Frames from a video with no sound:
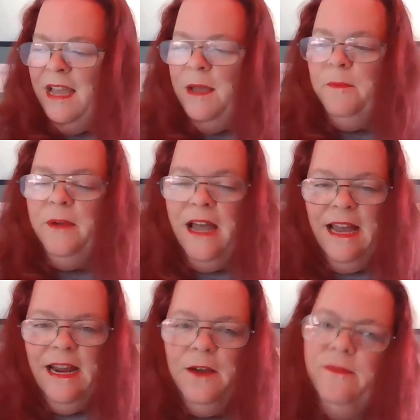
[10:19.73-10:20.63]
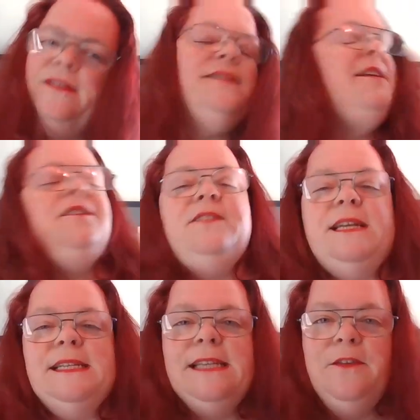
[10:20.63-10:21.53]
But I will tell you
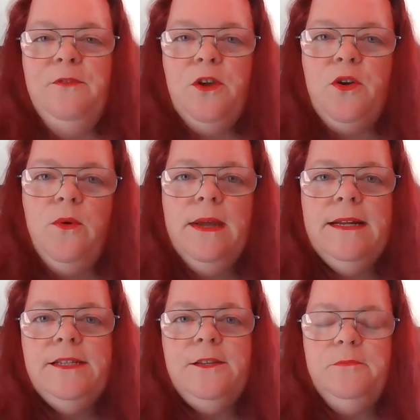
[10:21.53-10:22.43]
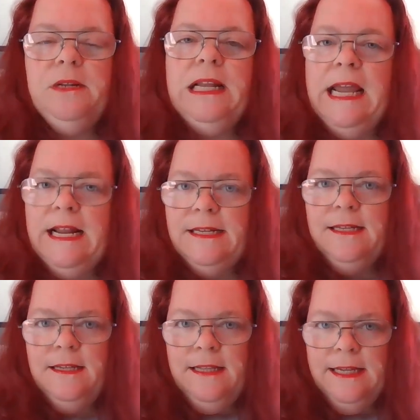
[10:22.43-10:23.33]
this, if you're going to plant
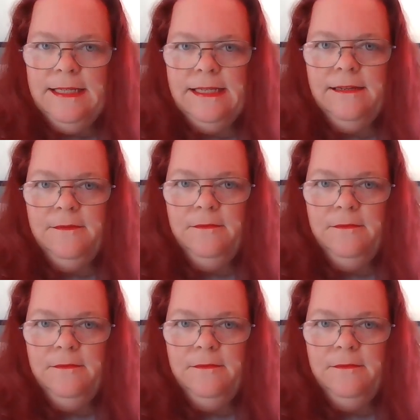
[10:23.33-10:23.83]
this